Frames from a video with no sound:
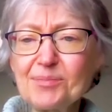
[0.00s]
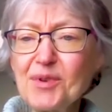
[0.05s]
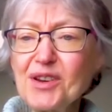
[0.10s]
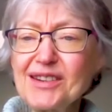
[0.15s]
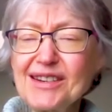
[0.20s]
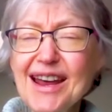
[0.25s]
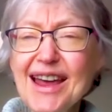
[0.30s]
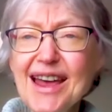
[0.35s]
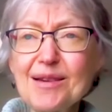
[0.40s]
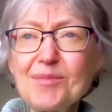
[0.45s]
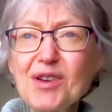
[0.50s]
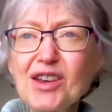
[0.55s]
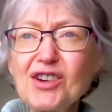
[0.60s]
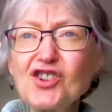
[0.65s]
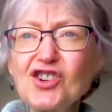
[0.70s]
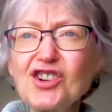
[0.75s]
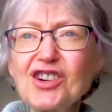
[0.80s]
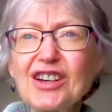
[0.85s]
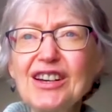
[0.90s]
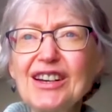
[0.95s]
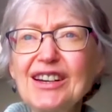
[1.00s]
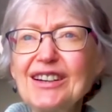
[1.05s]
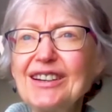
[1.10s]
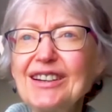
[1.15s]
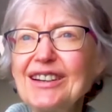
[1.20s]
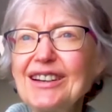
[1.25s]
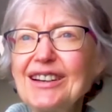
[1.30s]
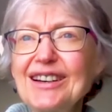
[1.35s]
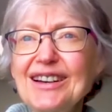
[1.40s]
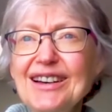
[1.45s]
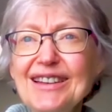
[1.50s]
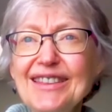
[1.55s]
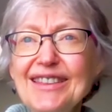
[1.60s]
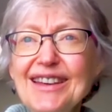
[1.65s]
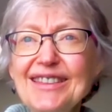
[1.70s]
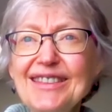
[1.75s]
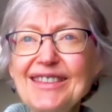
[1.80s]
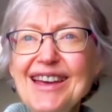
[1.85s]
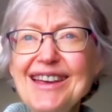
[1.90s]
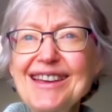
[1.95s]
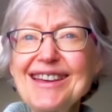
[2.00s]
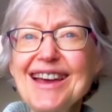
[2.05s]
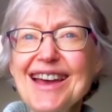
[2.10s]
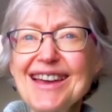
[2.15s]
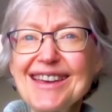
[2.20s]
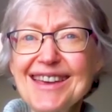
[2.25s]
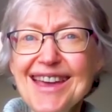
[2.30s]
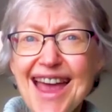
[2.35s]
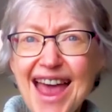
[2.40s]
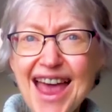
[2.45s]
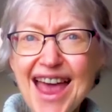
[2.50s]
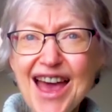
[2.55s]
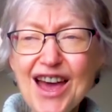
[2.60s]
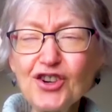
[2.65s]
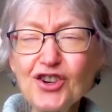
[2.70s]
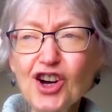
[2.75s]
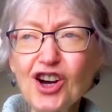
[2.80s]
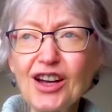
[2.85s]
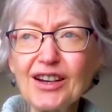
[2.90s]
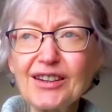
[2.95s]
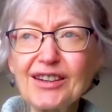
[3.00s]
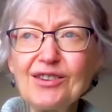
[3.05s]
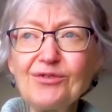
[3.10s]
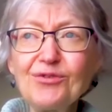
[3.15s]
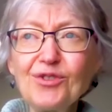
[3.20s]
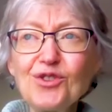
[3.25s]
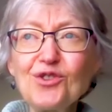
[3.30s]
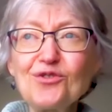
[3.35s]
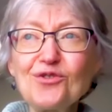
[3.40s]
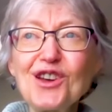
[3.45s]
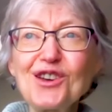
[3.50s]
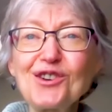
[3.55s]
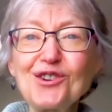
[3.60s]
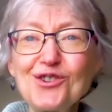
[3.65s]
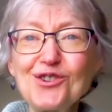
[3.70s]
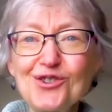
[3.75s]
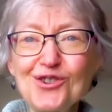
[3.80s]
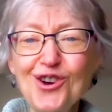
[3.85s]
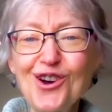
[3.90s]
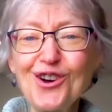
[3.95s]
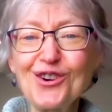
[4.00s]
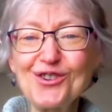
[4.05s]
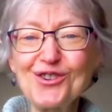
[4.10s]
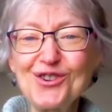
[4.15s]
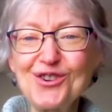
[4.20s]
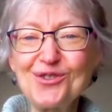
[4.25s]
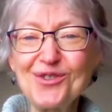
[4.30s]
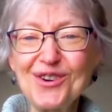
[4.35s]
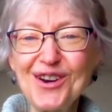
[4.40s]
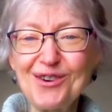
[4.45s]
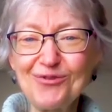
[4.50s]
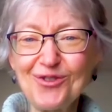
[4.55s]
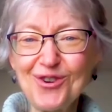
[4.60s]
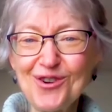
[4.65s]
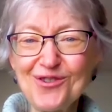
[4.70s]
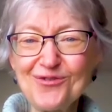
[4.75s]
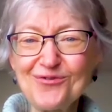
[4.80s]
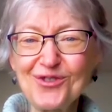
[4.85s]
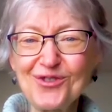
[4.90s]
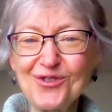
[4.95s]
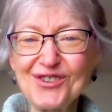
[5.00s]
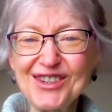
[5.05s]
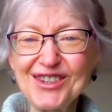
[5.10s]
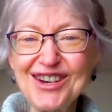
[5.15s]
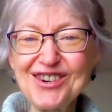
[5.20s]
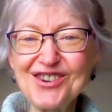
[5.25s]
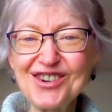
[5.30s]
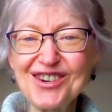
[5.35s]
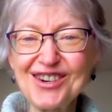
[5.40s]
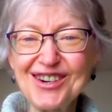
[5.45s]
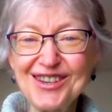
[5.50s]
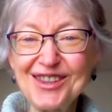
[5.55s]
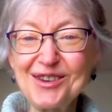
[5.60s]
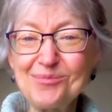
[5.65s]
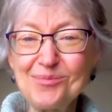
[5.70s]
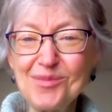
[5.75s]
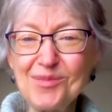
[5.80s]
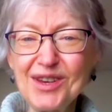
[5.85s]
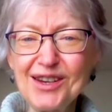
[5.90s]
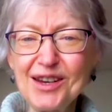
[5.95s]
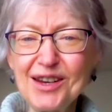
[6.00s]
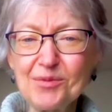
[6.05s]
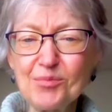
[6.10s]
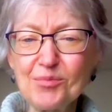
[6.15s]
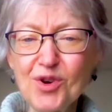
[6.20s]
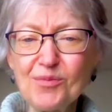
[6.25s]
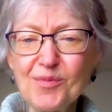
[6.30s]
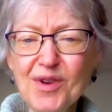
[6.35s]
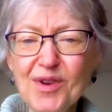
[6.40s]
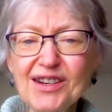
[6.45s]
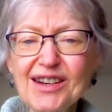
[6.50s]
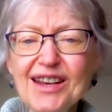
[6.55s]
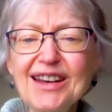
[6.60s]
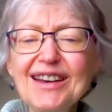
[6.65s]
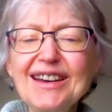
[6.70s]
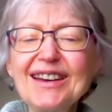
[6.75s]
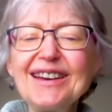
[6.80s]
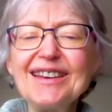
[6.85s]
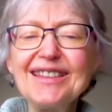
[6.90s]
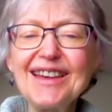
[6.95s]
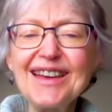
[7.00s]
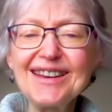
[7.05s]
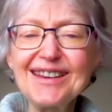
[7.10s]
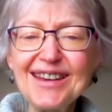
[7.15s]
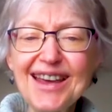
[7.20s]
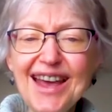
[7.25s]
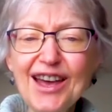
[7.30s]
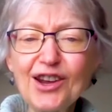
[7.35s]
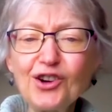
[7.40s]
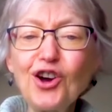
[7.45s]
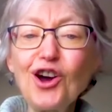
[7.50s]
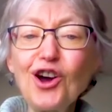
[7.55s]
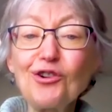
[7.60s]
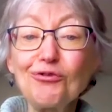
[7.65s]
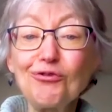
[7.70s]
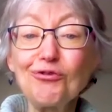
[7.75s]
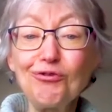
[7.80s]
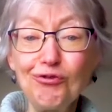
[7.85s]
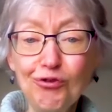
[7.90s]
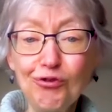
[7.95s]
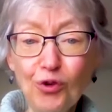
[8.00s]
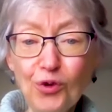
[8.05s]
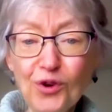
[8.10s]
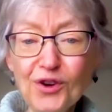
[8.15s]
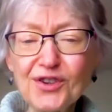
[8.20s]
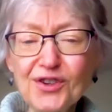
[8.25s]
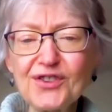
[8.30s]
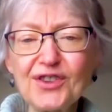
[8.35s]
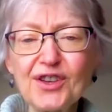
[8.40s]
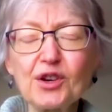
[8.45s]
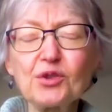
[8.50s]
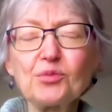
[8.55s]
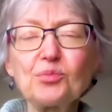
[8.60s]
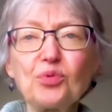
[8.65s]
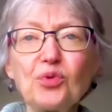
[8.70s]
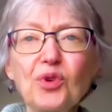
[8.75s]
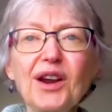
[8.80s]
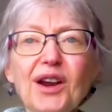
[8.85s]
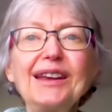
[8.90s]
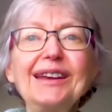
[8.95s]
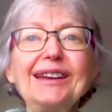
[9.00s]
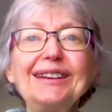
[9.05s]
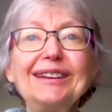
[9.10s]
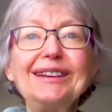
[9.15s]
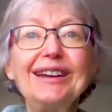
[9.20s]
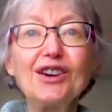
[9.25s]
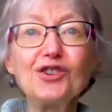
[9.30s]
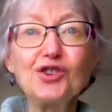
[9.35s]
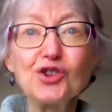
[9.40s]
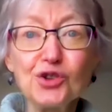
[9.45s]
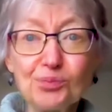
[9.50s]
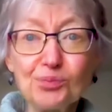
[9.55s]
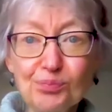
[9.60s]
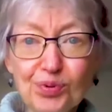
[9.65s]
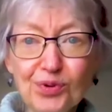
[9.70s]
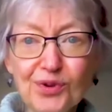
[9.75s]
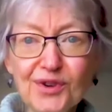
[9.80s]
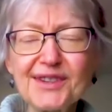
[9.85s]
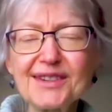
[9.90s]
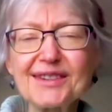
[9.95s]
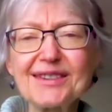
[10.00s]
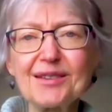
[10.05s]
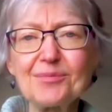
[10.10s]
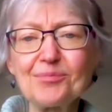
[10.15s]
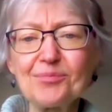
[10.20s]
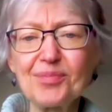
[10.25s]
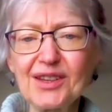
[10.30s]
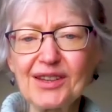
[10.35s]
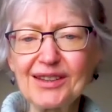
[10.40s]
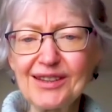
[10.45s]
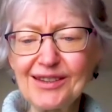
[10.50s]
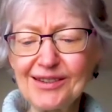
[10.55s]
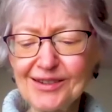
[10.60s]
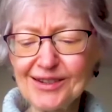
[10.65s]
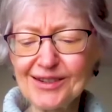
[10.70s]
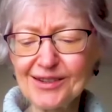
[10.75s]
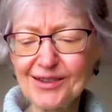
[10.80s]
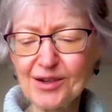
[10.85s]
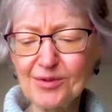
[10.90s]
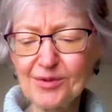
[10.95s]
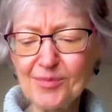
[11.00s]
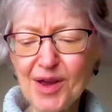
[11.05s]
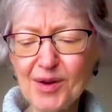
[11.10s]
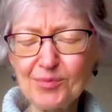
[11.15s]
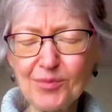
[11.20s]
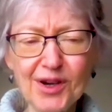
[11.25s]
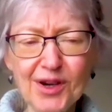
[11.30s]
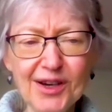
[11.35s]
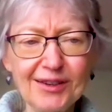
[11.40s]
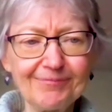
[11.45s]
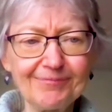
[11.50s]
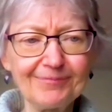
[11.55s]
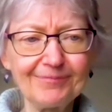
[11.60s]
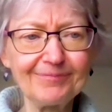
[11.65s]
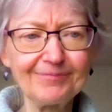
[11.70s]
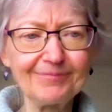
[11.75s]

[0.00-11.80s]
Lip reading: has been damaged, then they cannot, even though they can talk to you and have conversation in the immediate moment, they cannot force their brain to put something into their memory.